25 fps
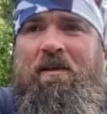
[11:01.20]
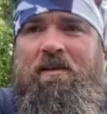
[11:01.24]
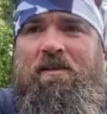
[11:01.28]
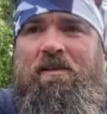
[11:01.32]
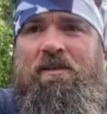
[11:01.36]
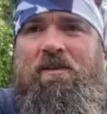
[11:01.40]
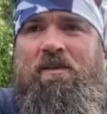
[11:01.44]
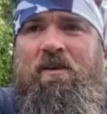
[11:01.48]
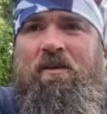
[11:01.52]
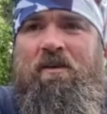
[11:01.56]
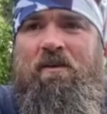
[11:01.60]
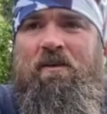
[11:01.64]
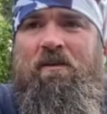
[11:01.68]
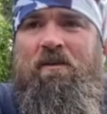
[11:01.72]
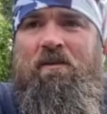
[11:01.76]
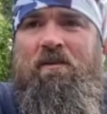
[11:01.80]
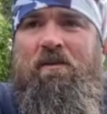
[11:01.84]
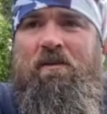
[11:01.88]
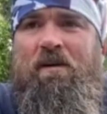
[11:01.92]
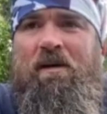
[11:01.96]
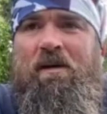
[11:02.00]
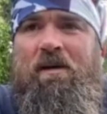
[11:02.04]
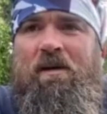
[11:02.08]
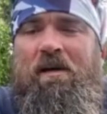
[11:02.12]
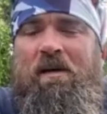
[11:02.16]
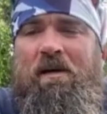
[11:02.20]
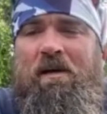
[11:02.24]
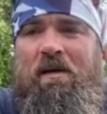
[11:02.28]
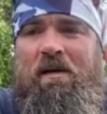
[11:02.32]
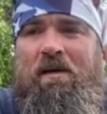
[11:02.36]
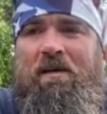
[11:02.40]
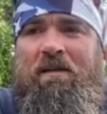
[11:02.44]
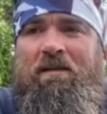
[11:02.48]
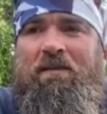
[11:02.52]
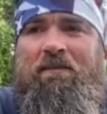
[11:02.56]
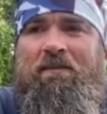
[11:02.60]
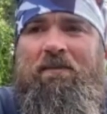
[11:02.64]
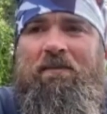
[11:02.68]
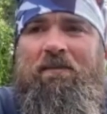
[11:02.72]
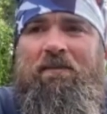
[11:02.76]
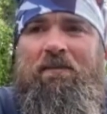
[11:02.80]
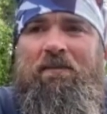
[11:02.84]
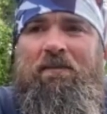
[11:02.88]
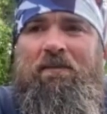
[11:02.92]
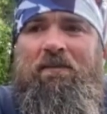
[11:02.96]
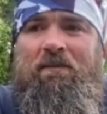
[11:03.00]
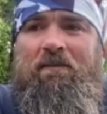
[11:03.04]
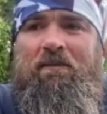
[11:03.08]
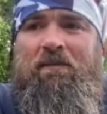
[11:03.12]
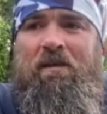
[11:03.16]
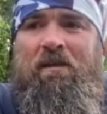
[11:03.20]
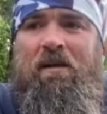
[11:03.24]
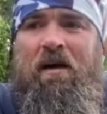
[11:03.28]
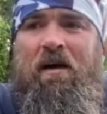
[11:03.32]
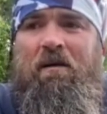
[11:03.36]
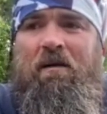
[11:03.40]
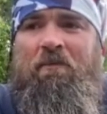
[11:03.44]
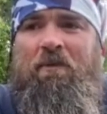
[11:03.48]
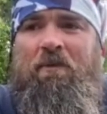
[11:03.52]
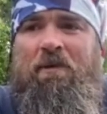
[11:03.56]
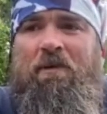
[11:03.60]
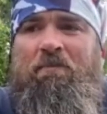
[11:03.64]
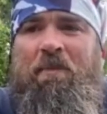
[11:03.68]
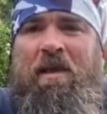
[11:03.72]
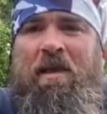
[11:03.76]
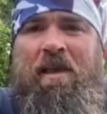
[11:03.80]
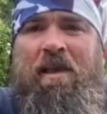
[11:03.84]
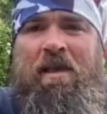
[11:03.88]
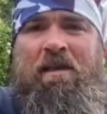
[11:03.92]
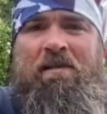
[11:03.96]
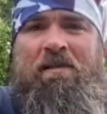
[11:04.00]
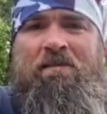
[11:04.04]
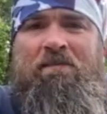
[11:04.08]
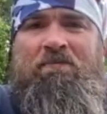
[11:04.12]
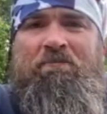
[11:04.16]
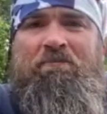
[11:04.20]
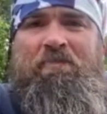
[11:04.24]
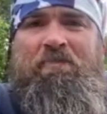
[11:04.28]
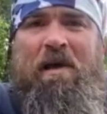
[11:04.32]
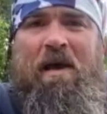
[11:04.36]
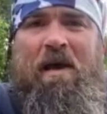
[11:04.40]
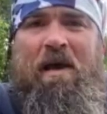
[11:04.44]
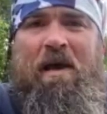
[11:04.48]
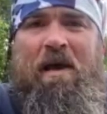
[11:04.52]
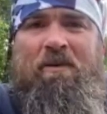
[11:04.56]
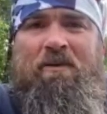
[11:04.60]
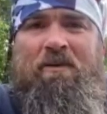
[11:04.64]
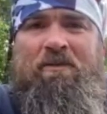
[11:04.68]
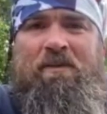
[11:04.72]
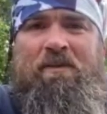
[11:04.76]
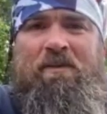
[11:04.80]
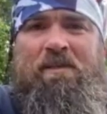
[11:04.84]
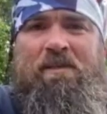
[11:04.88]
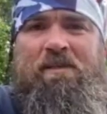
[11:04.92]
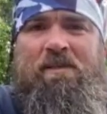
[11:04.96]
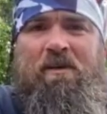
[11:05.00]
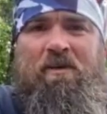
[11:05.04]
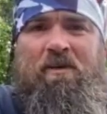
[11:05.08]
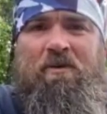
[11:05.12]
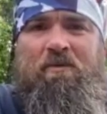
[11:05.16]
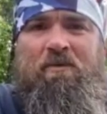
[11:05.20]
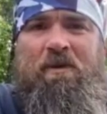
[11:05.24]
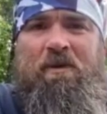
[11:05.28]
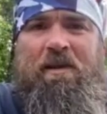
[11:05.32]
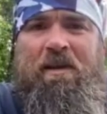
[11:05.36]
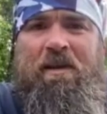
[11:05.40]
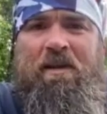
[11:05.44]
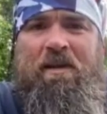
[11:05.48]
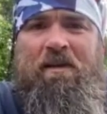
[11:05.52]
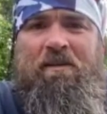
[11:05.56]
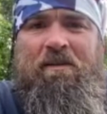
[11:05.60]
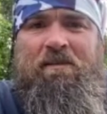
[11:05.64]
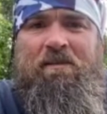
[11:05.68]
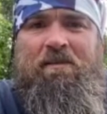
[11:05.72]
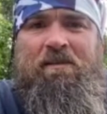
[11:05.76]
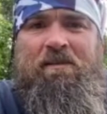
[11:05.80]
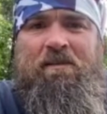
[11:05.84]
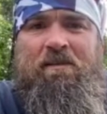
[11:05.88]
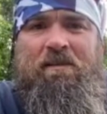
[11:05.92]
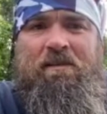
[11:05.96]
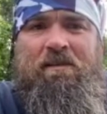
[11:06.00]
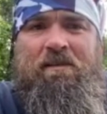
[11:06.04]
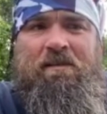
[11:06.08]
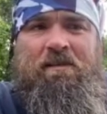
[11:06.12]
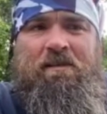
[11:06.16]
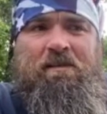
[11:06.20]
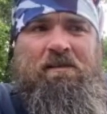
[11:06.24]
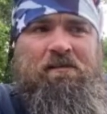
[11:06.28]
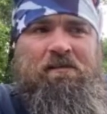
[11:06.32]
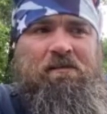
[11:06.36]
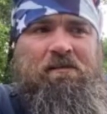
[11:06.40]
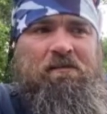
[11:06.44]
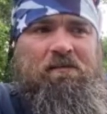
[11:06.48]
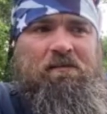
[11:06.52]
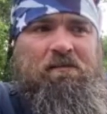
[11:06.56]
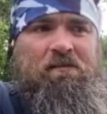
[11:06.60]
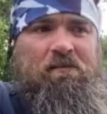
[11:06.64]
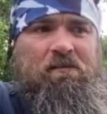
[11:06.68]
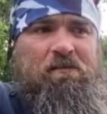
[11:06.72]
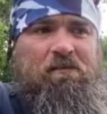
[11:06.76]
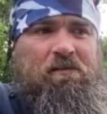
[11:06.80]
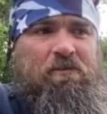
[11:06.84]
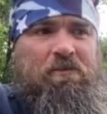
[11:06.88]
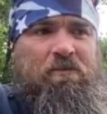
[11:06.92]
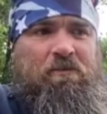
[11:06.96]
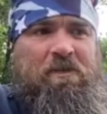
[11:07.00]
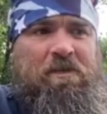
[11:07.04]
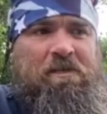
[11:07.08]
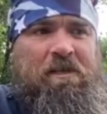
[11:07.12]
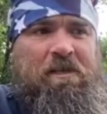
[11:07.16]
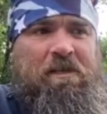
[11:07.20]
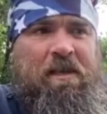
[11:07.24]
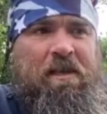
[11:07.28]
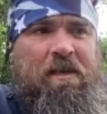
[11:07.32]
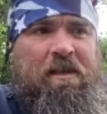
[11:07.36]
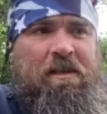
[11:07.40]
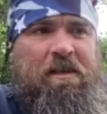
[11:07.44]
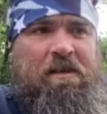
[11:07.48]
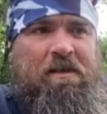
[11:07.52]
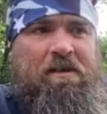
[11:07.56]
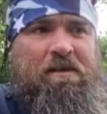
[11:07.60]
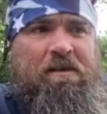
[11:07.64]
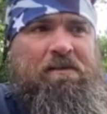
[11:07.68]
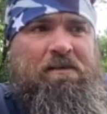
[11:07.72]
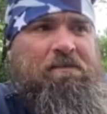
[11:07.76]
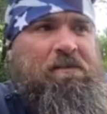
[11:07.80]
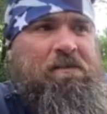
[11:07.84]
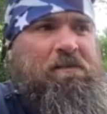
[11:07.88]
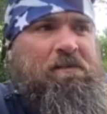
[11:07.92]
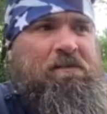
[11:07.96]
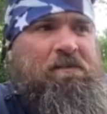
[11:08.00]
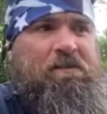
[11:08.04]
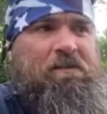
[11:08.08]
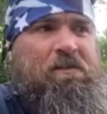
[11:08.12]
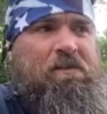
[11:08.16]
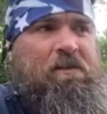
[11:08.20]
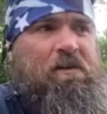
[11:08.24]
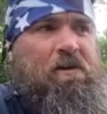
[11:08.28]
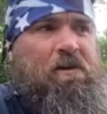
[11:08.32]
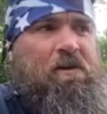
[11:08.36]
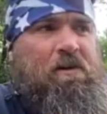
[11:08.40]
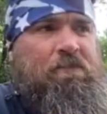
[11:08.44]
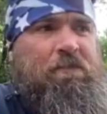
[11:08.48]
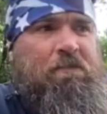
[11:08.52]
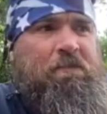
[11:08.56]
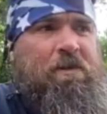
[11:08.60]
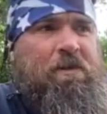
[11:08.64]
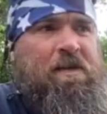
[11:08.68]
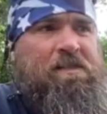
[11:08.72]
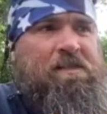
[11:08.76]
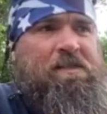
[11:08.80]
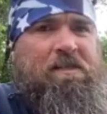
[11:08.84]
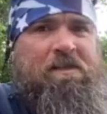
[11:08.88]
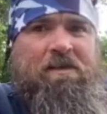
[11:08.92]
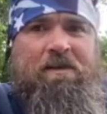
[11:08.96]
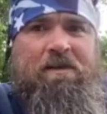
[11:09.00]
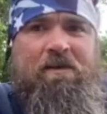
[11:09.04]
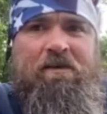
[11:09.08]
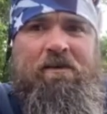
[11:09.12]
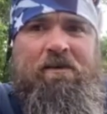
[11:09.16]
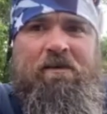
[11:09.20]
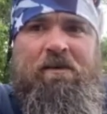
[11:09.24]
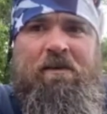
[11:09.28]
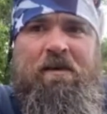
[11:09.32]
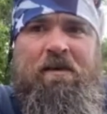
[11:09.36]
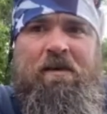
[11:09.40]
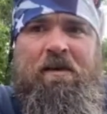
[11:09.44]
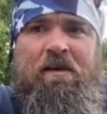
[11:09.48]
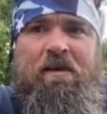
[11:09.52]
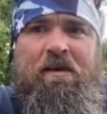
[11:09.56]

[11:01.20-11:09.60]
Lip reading: So I'm gonna manpower this all the way down to Louisiana into the Gulf of Mexico.